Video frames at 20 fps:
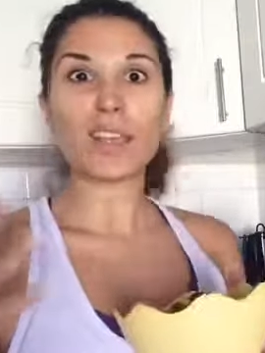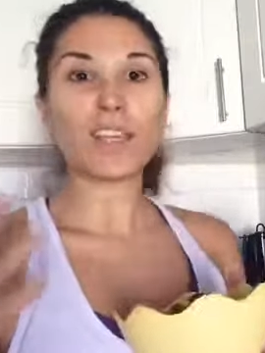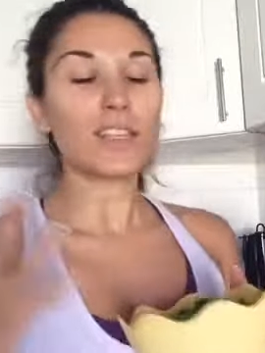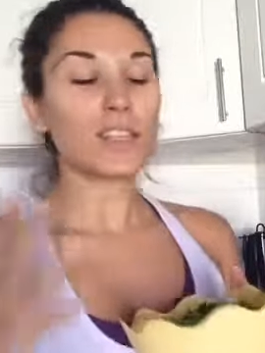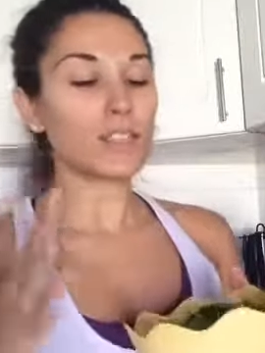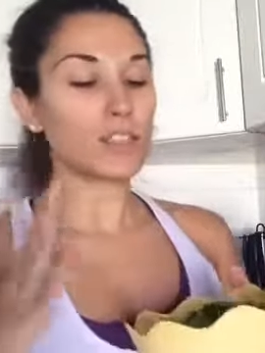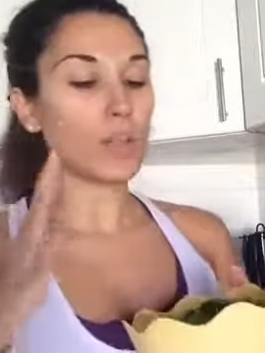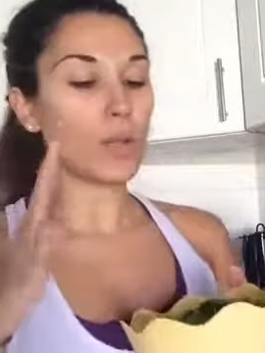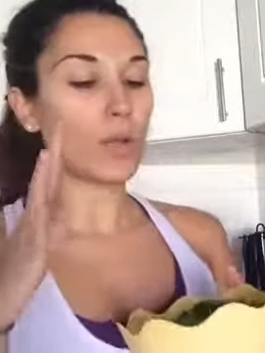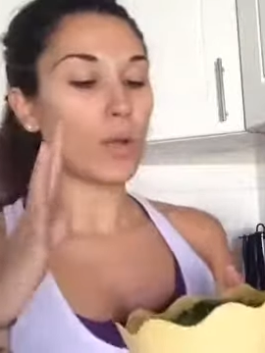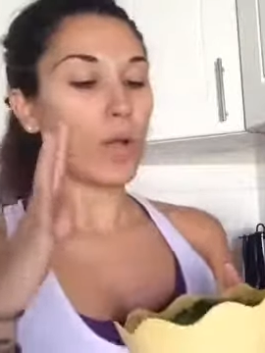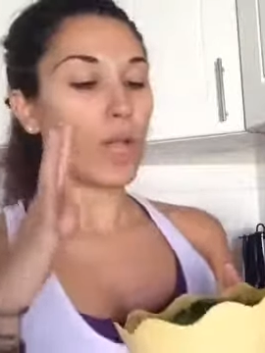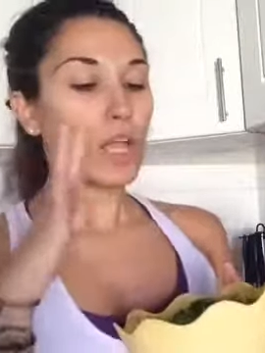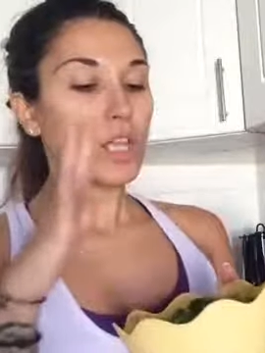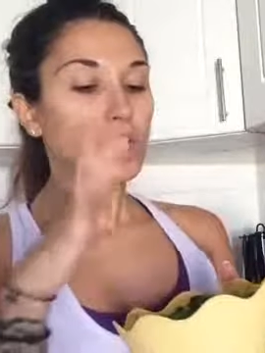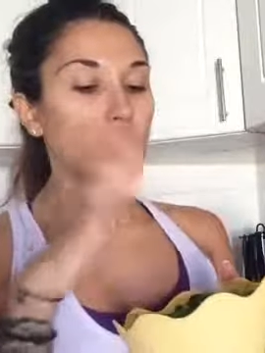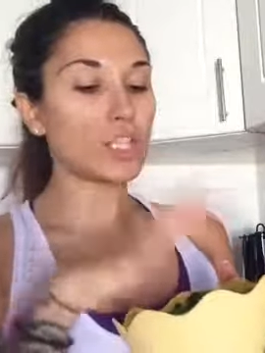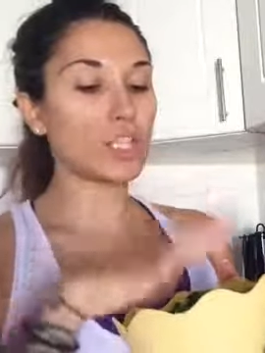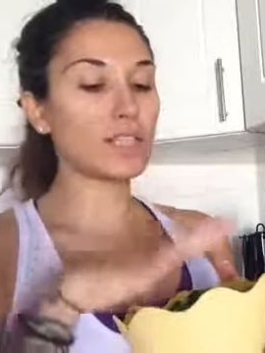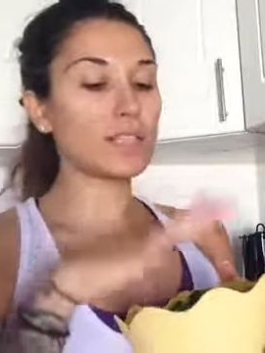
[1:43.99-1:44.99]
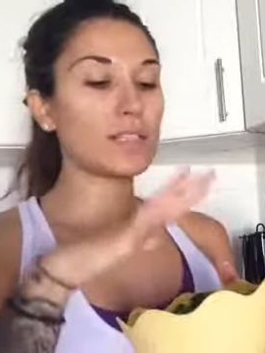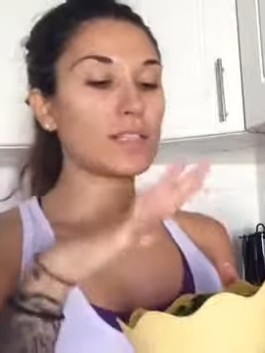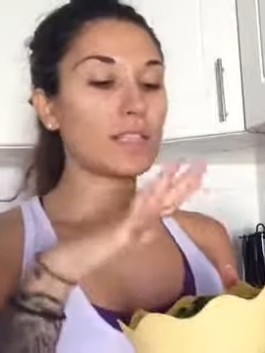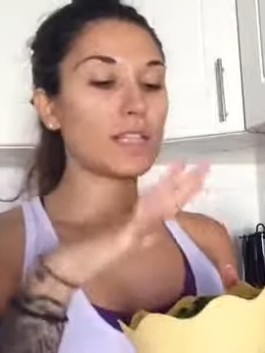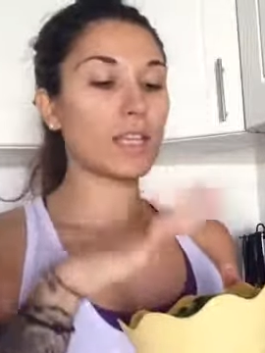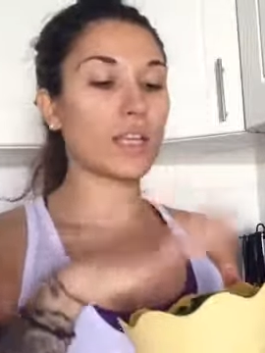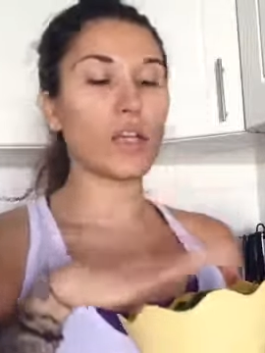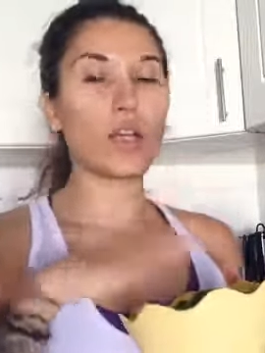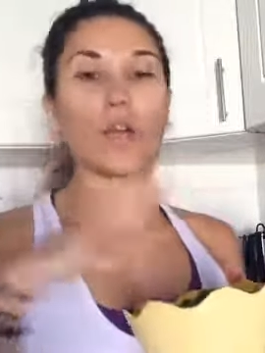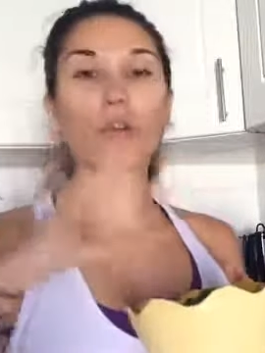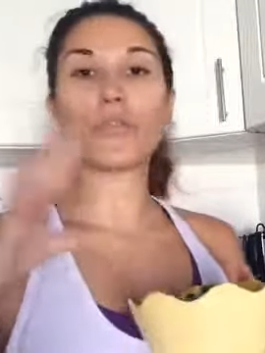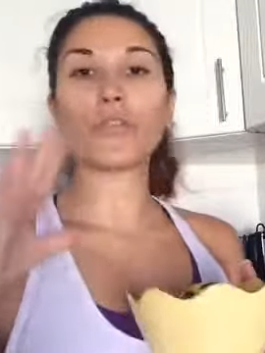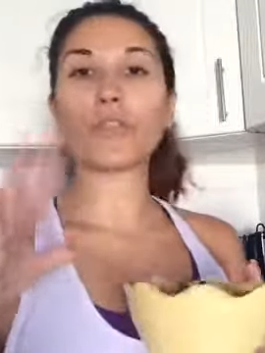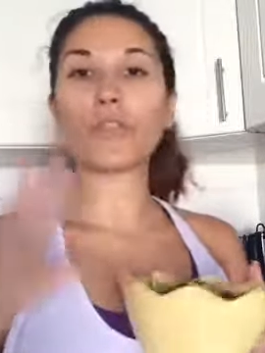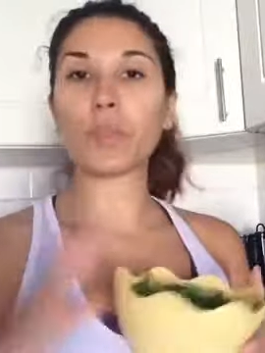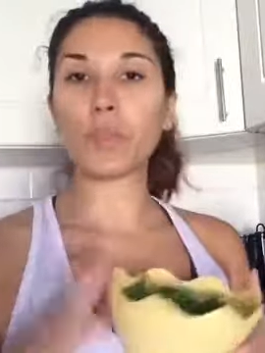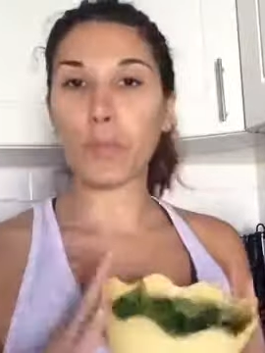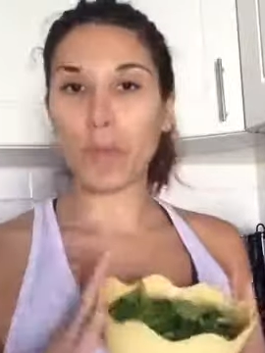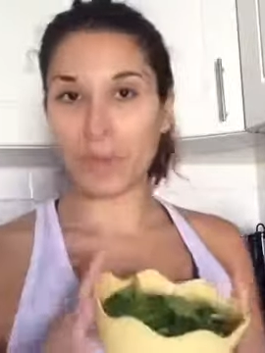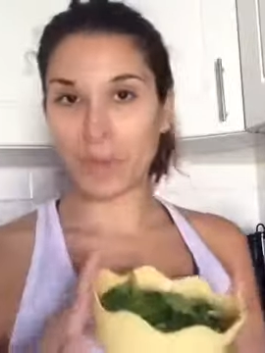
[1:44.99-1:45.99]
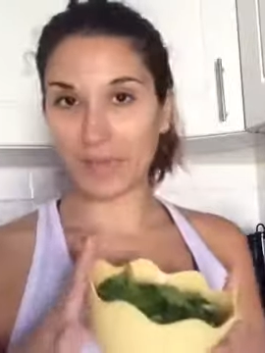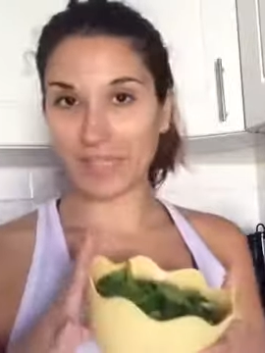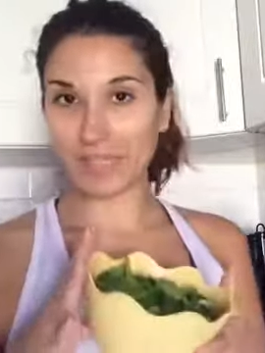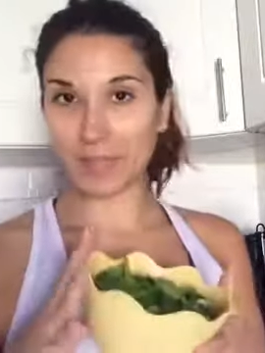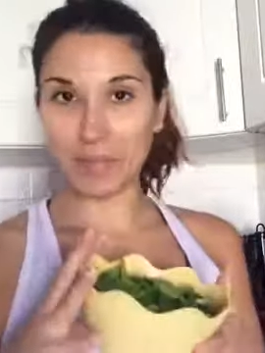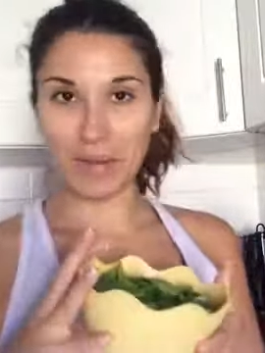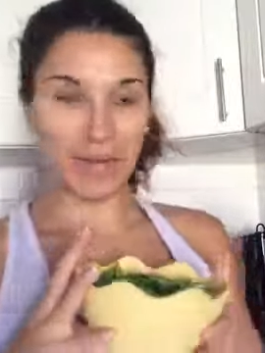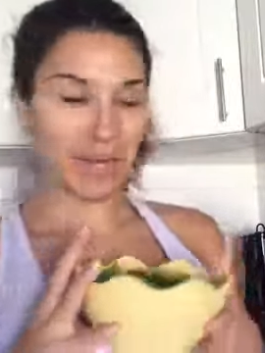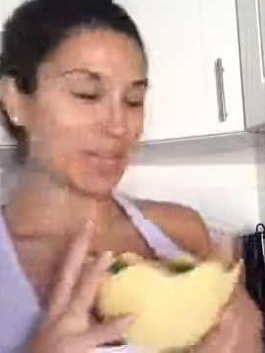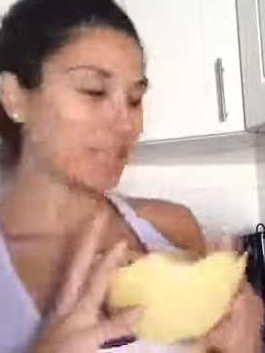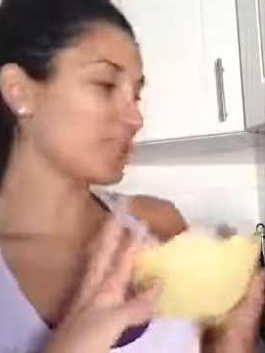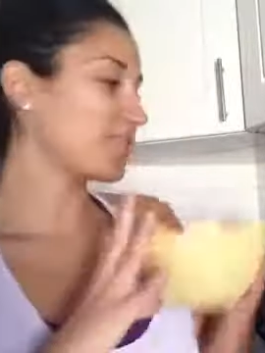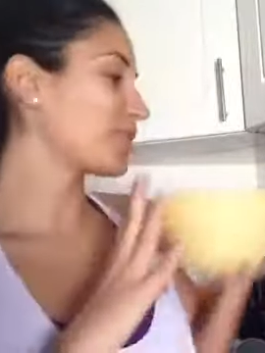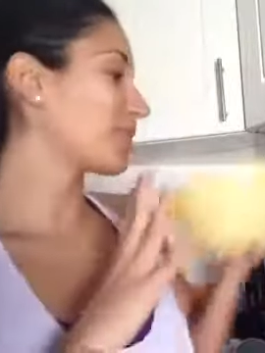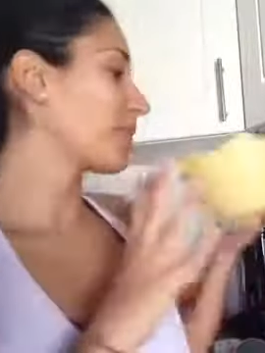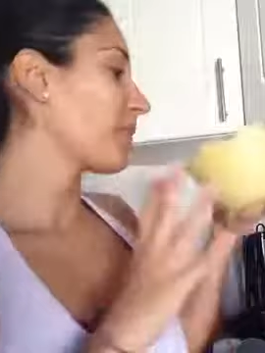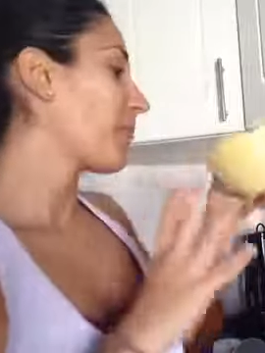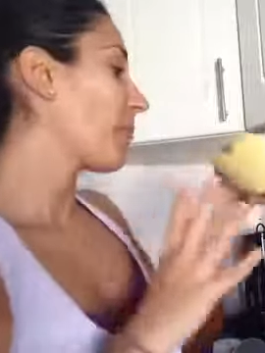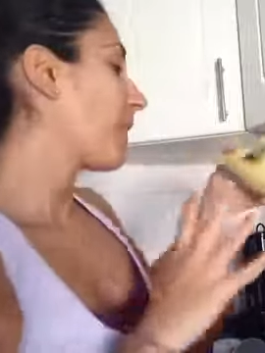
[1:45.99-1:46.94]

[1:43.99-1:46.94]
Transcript: So just go for the baby spinach.